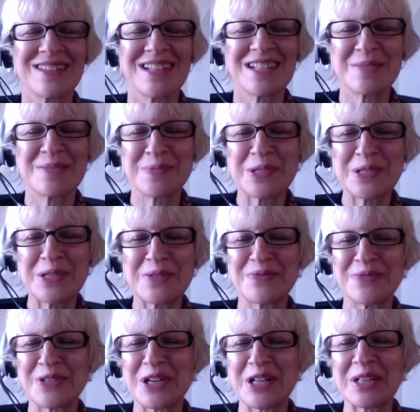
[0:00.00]
that's
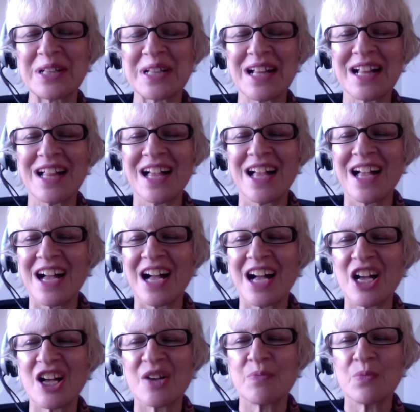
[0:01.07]
beautiful.
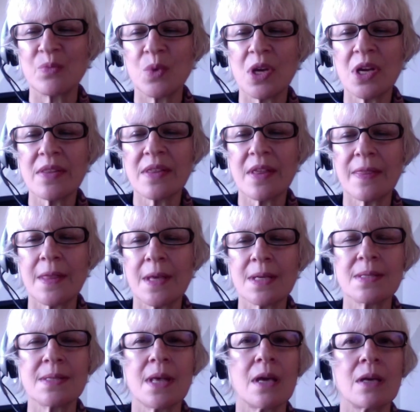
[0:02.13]
One of the
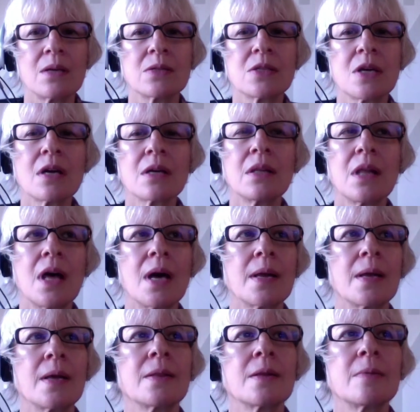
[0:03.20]
things that you talk a lot
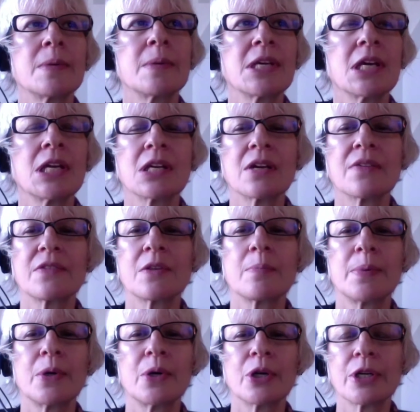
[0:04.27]
in the beginning of the
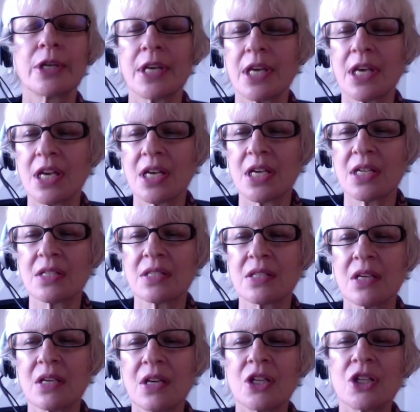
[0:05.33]
book is
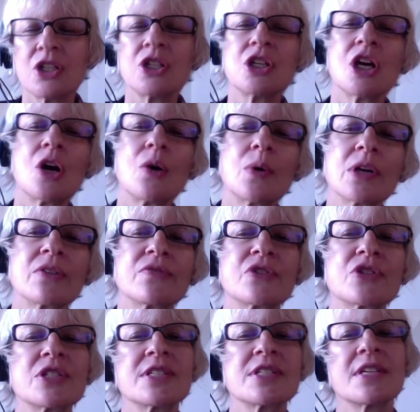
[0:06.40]
knowing
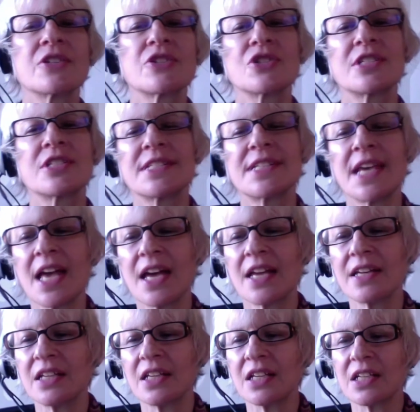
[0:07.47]
versus
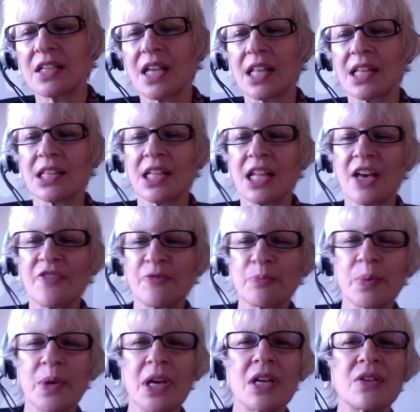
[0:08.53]
understanding, and left
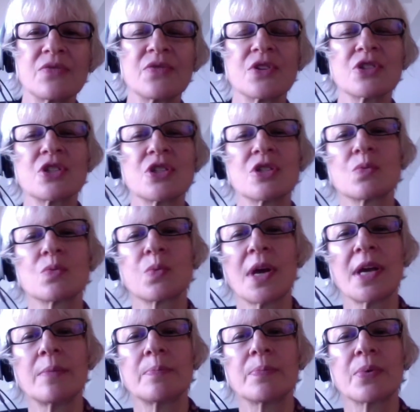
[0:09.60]
brain versus
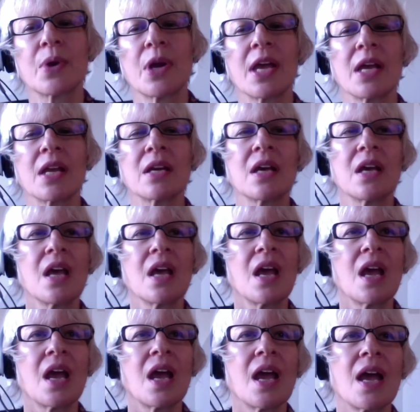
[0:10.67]
right brain.
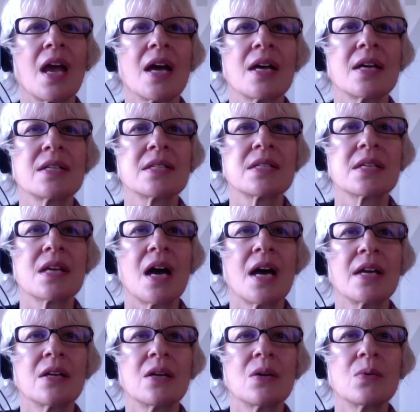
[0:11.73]
And I
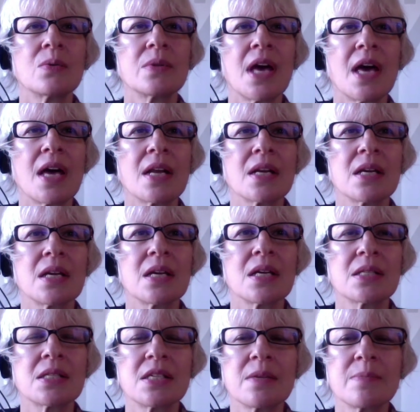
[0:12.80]
know that it
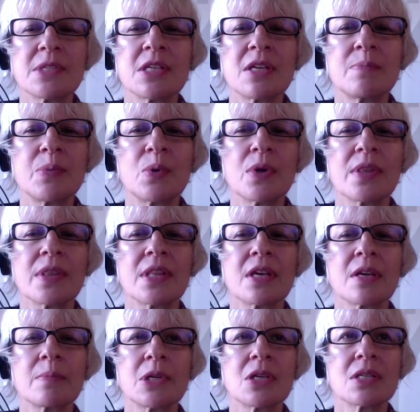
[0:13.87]
seems an important
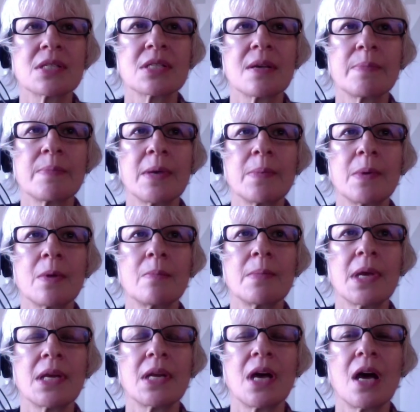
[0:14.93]
thing because some people
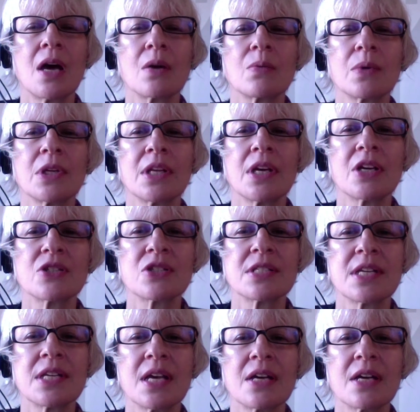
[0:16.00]
may not really
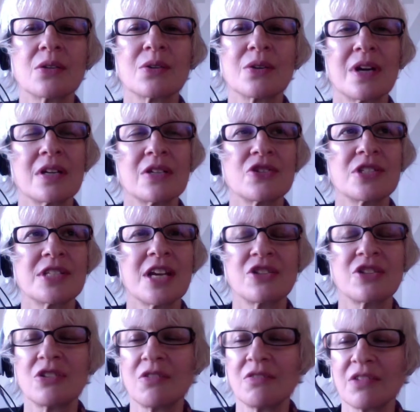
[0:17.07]
understand,
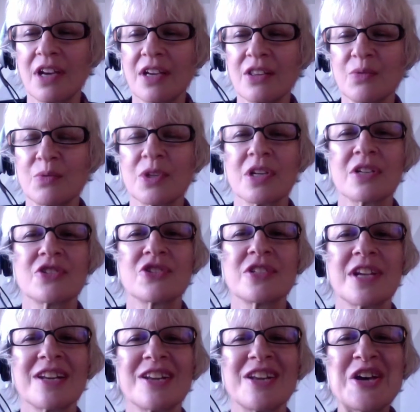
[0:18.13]
you don't like the word
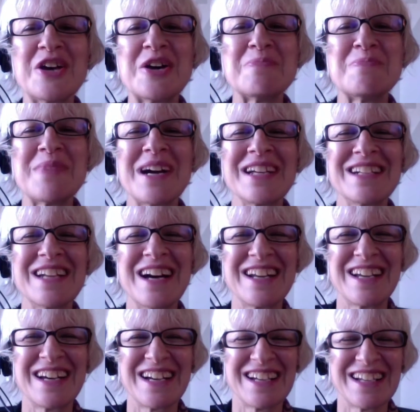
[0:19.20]
understand, might
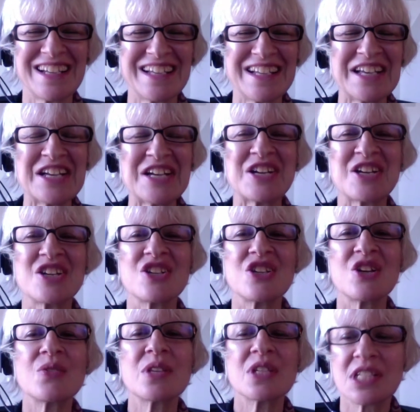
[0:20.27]
not
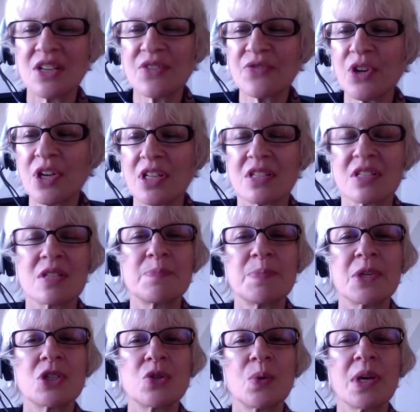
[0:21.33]
know the difference
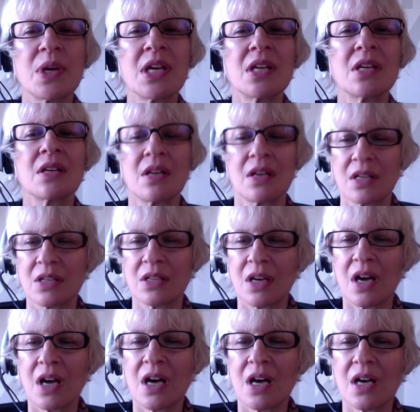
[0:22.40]
between
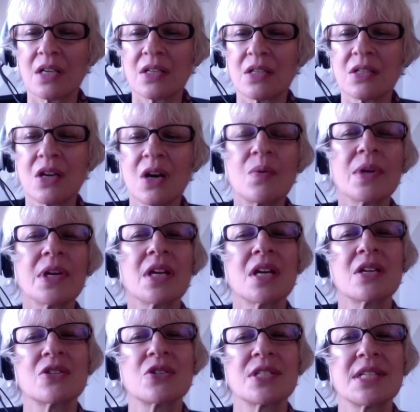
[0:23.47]
knowing and
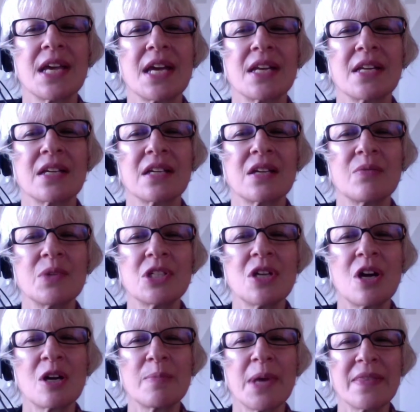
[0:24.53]
understanding. Can we
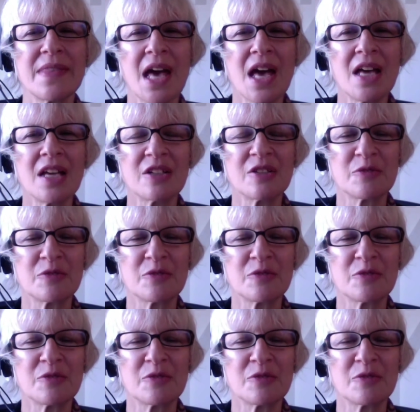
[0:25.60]
talk about that?